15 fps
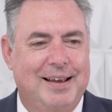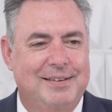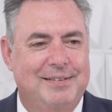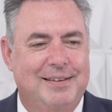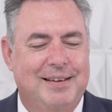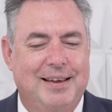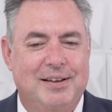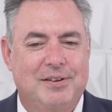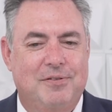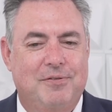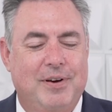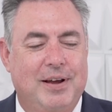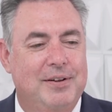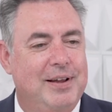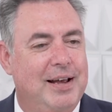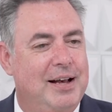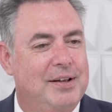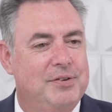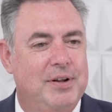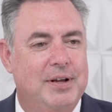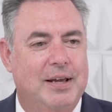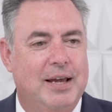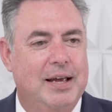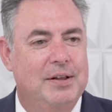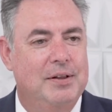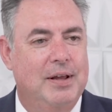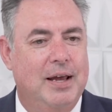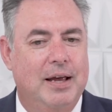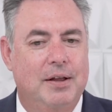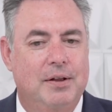it's fantastic, and